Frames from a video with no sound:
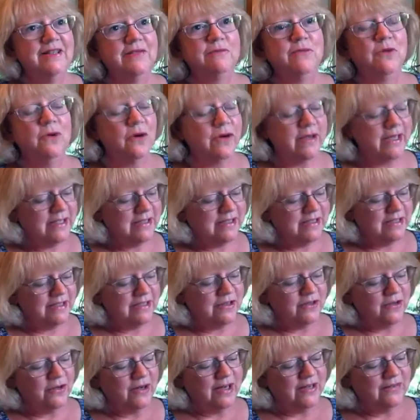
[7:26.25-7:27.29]
More
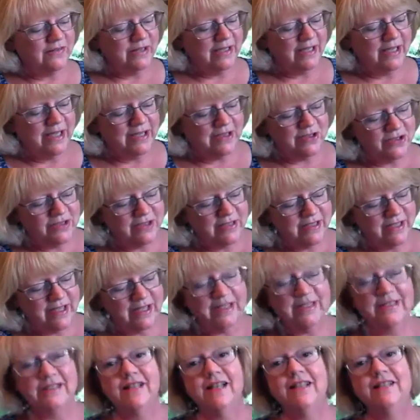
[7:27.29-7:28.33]
instant gratification.
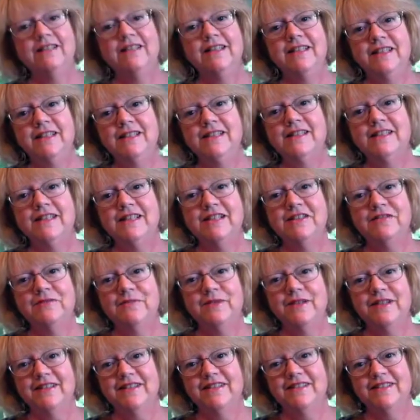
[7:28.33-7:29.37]
Not exactly instant,
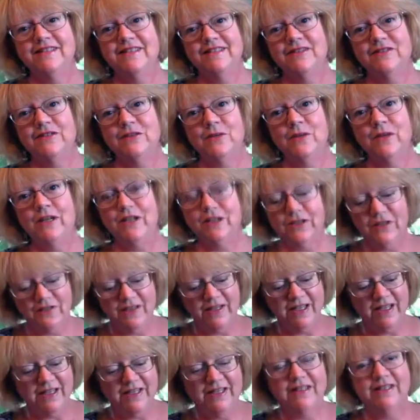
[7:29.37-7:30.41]
but quicker
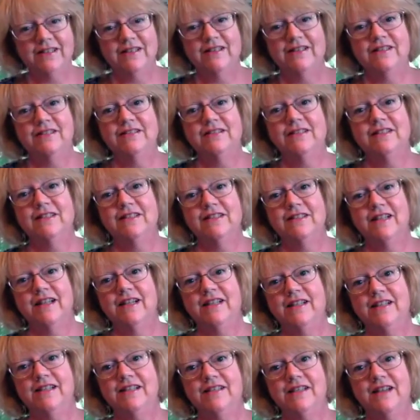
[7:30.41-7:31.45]
than the little
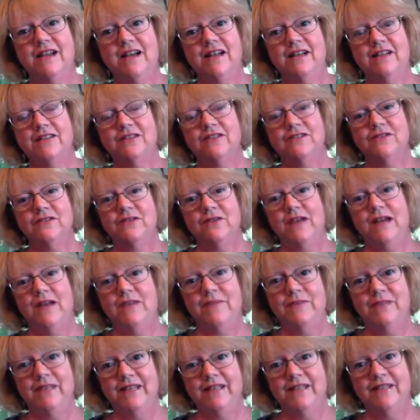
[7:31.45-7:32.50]
tiny sock
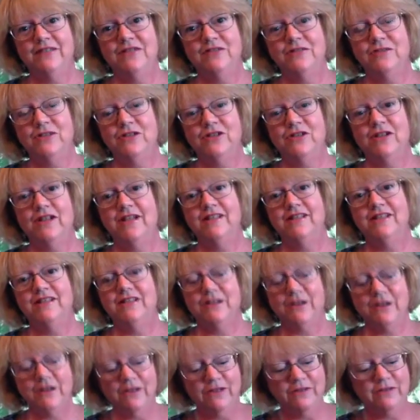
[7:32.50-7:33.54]
scrap blankets, which I
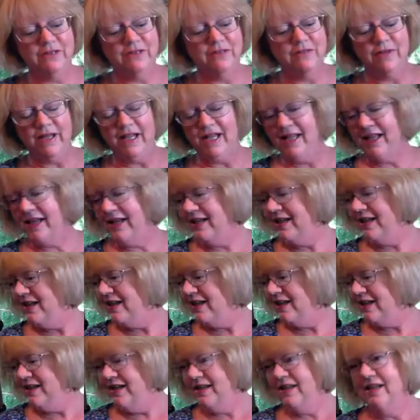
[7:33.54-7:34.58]
started with a bang
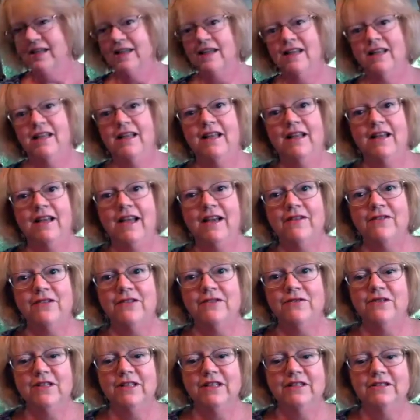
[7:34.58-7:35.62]
and
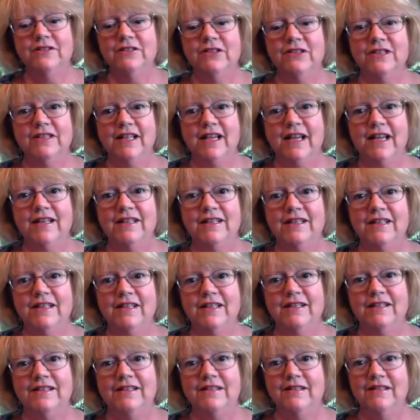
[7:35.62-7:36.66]
haven't really looked at
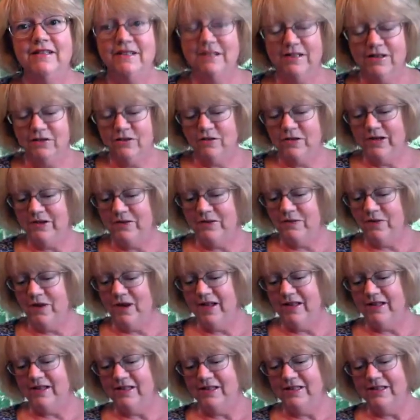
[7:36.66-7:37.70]
in quite a
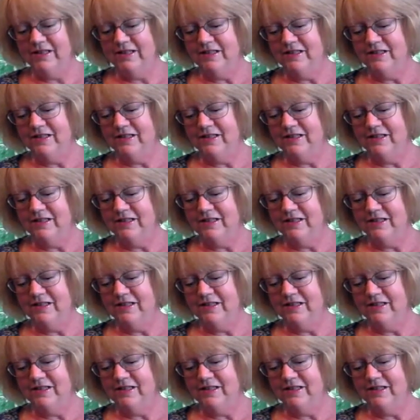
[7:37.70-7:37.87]
while.